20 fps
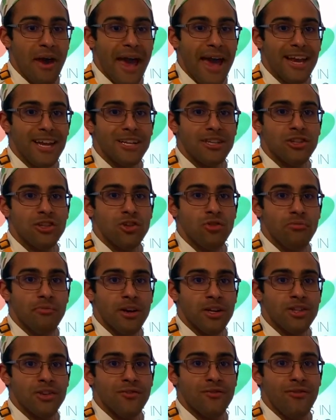adding too
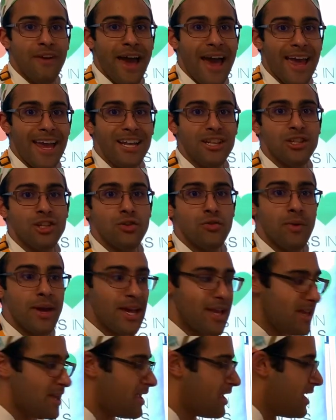much fat into it